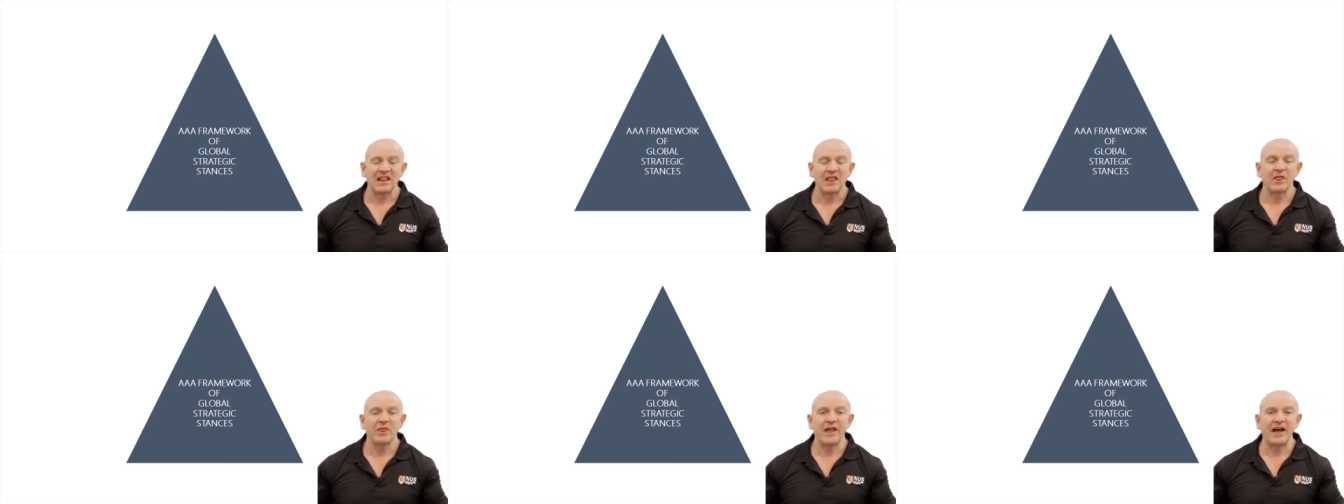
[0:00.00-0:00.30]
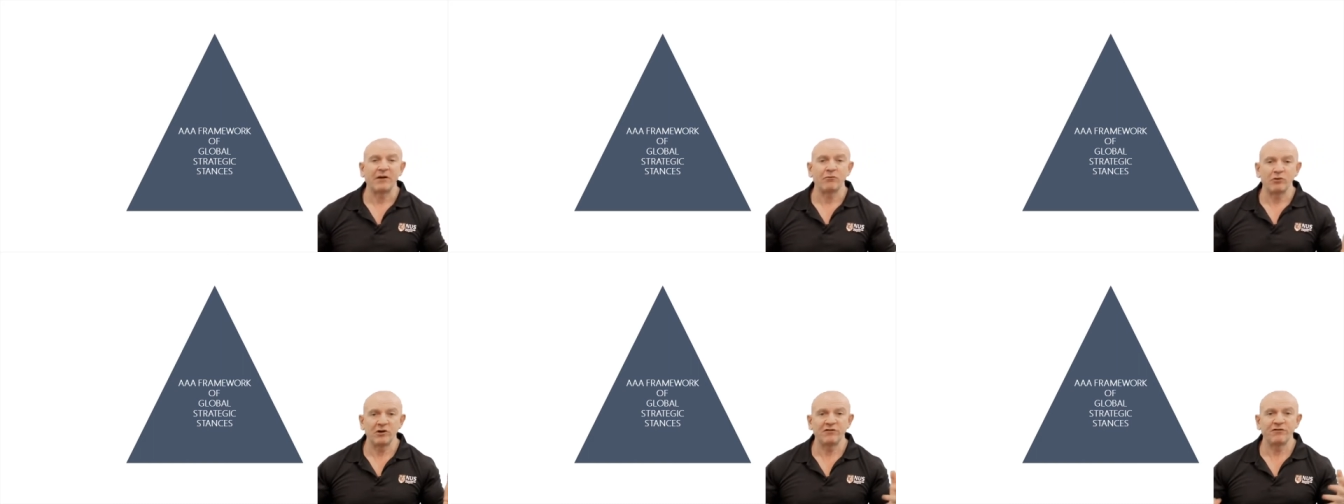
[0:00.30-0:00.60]

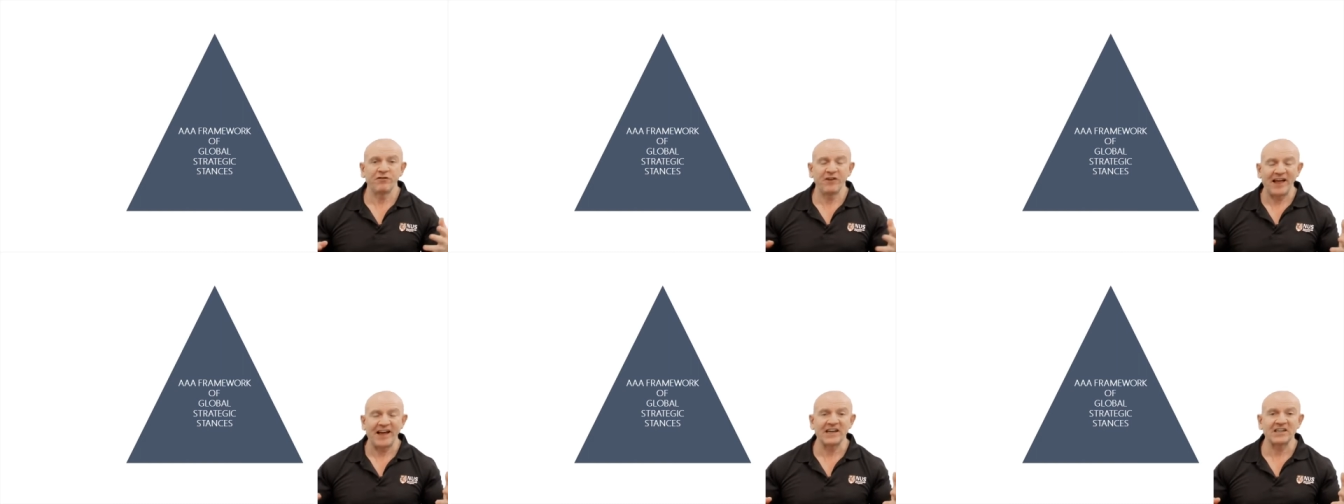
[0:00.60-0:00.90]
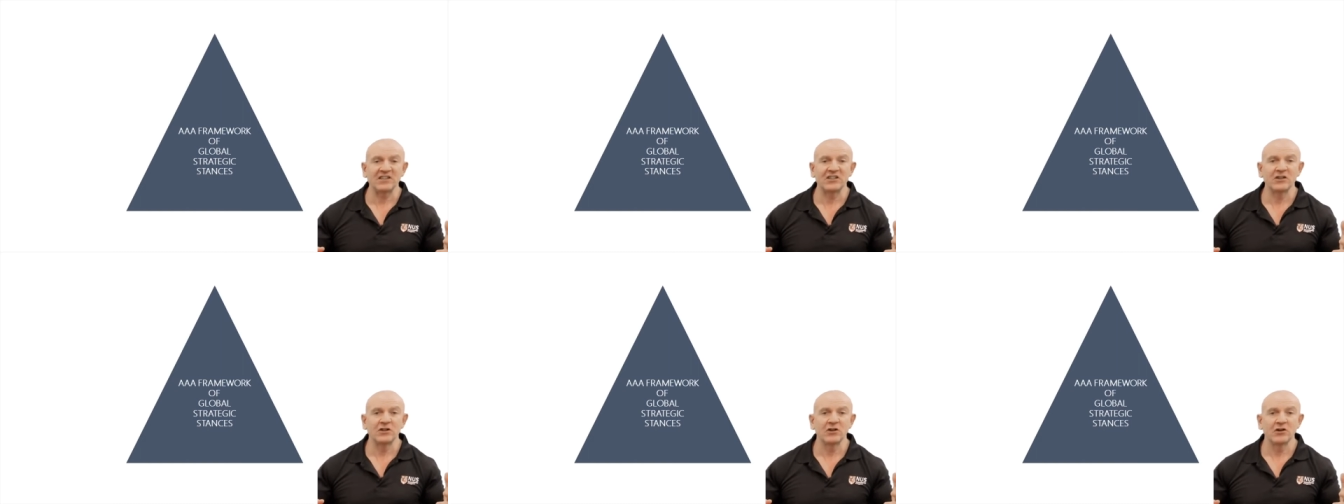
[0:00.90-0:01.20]
that
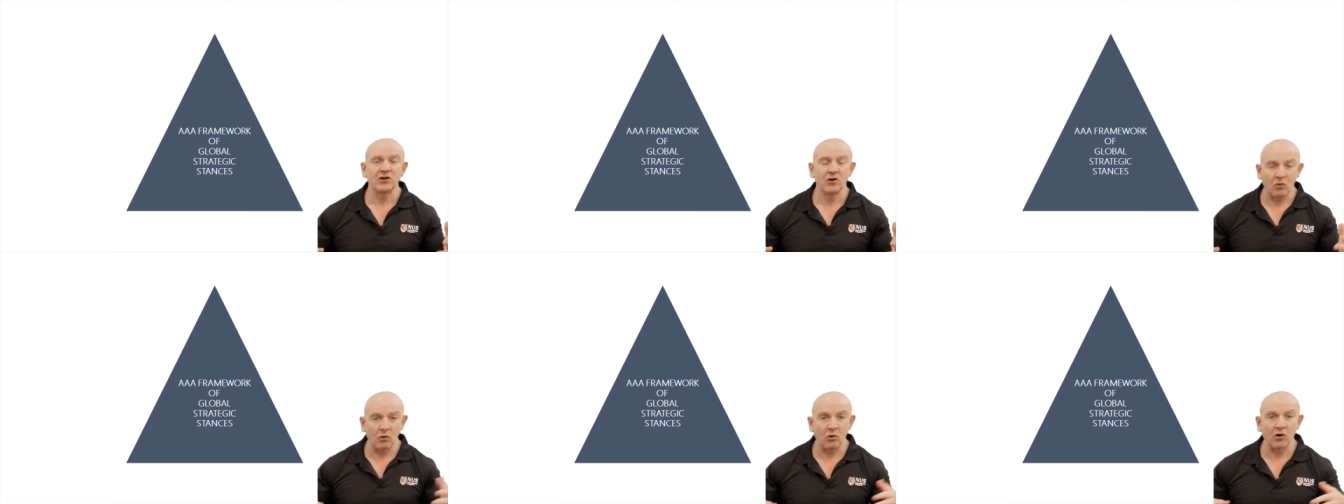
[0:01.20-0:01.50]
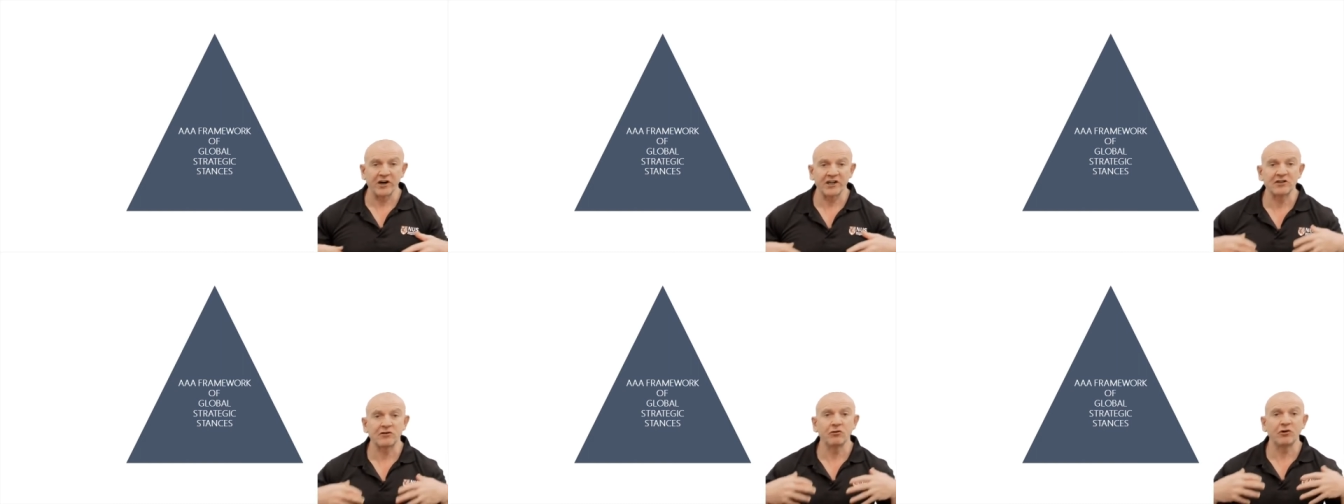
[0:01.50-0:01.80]
reflect
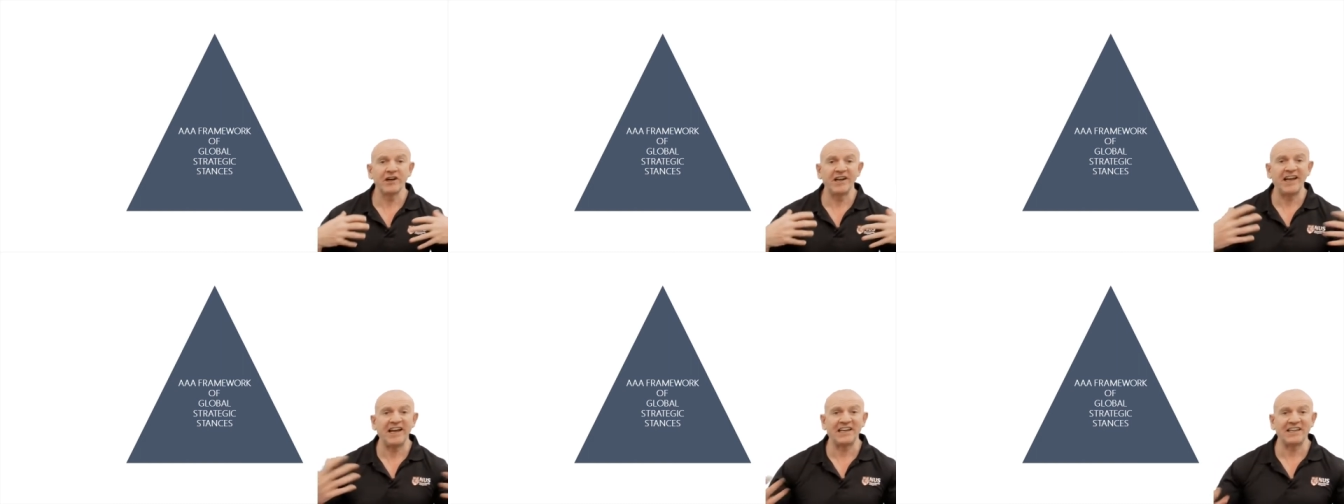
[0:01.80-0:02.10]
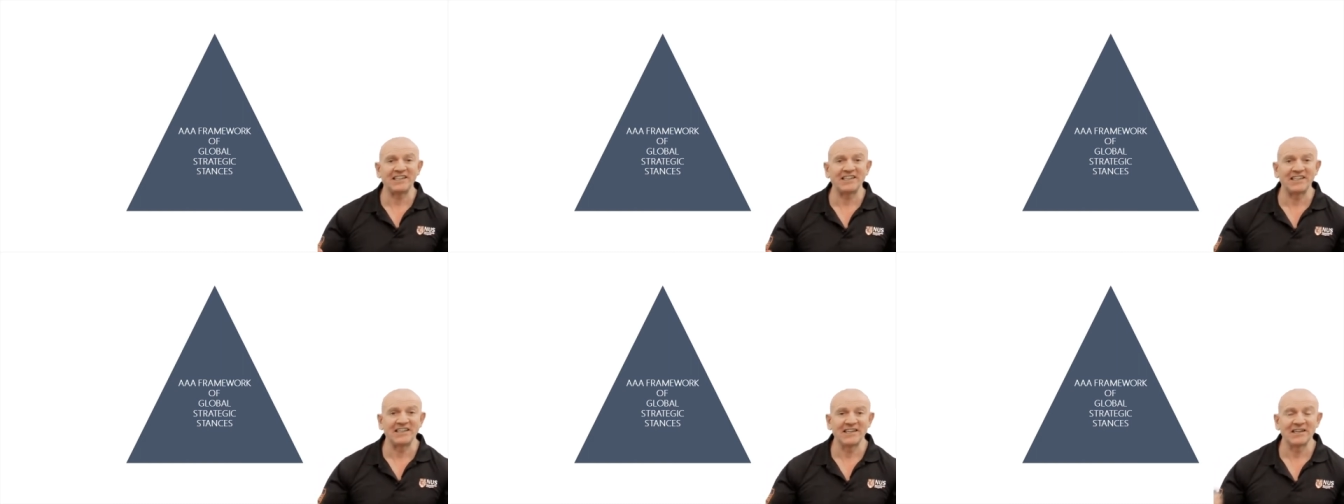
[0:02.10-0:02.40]
or
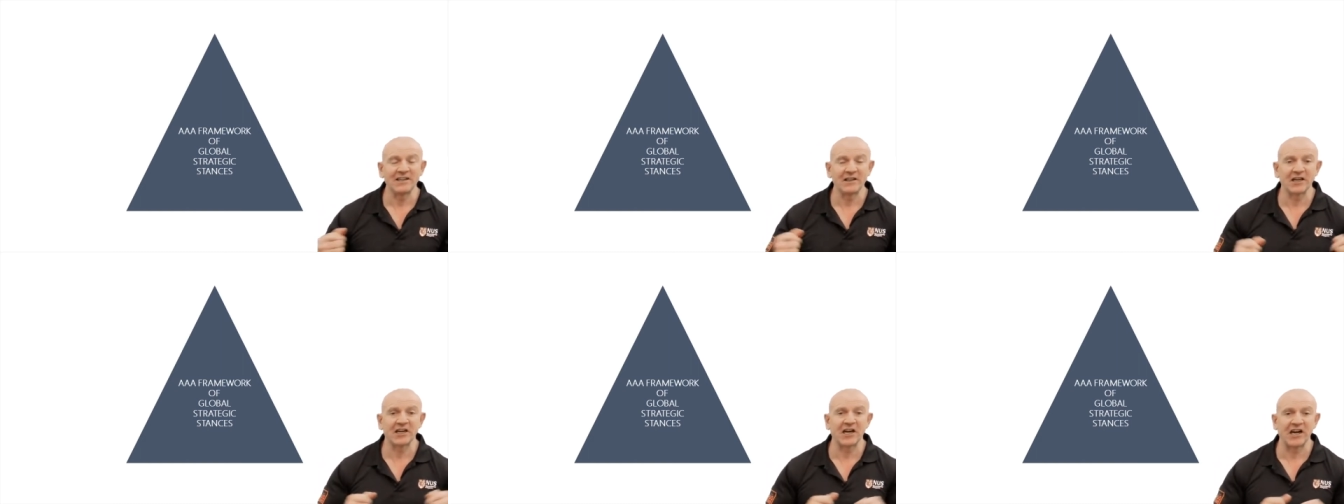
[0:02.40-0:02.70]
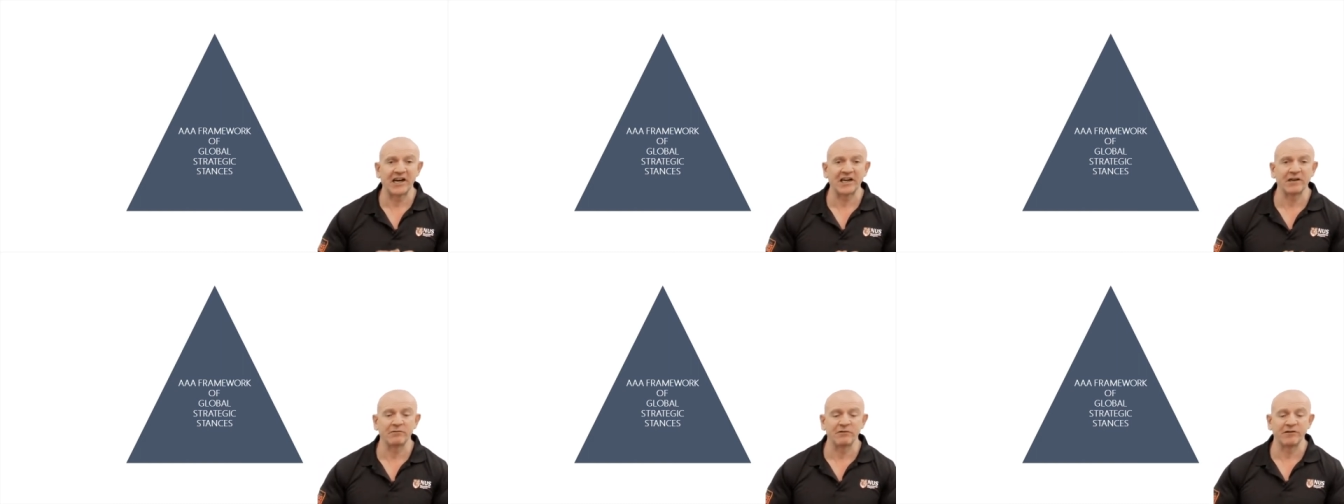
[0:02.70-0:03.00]
create the
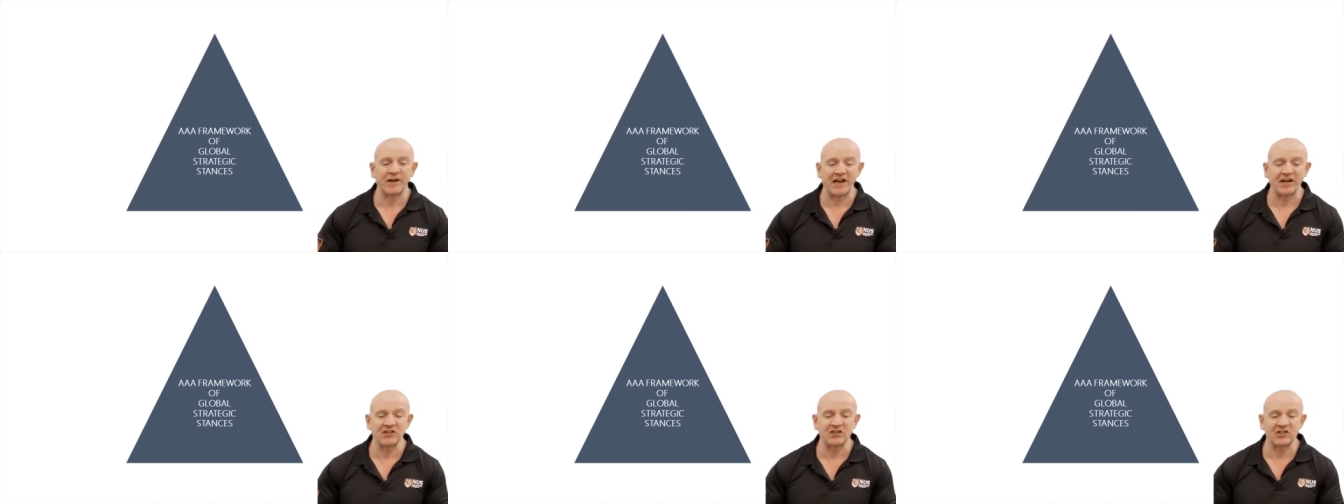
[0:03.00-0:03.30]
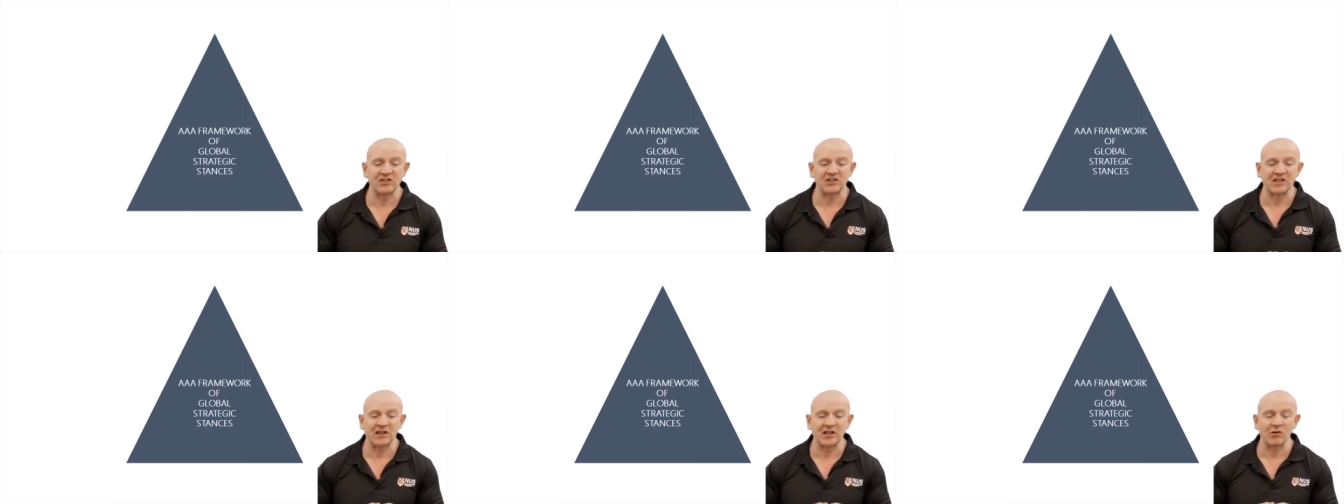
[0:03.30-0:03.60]
kind of
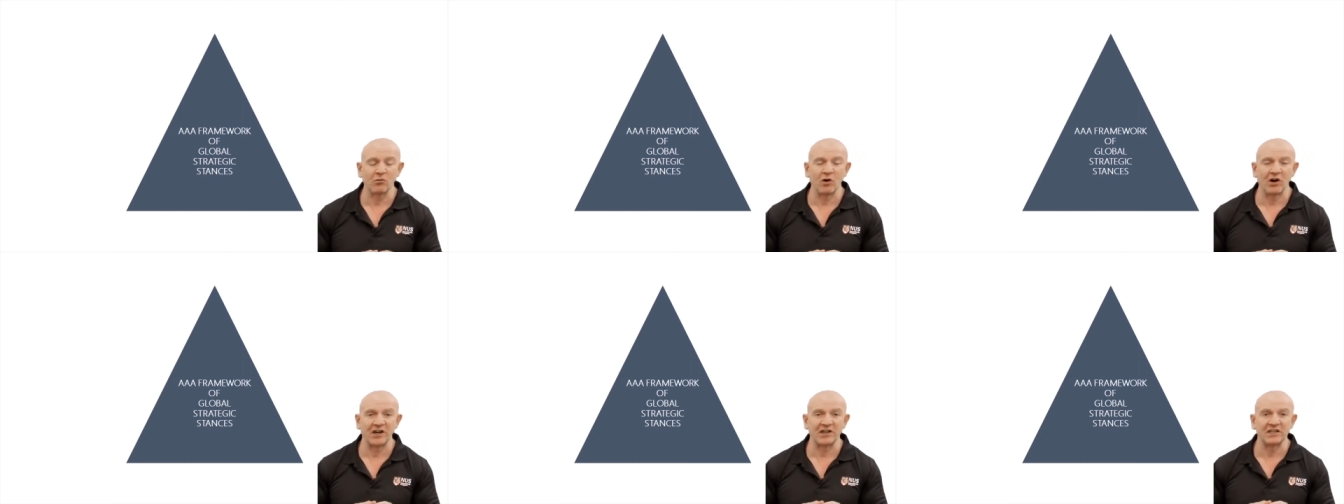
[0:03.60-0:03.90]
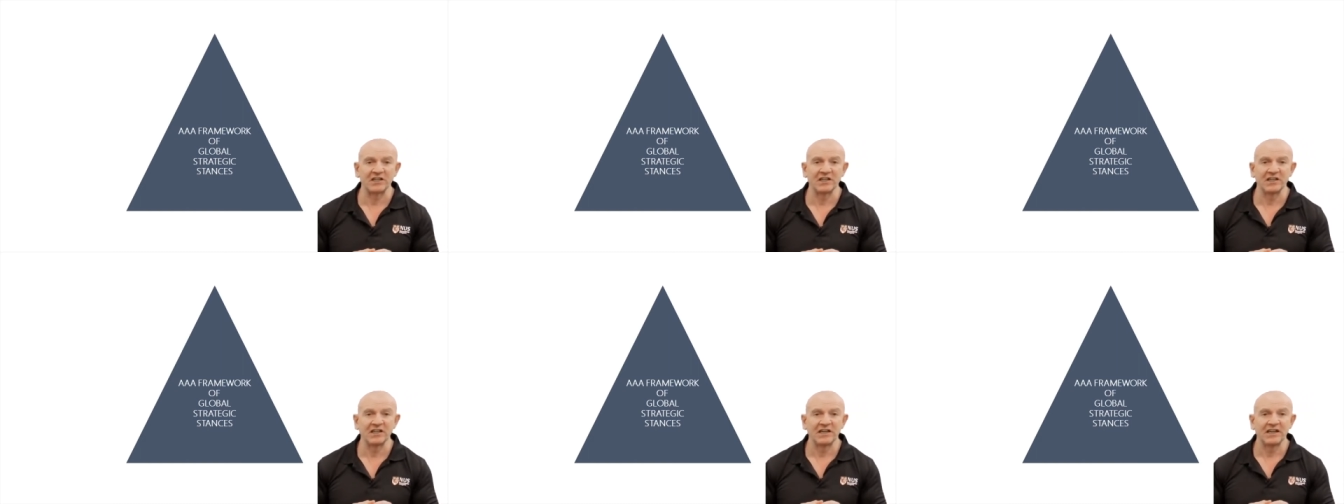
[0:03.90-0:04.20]
advantages that they want.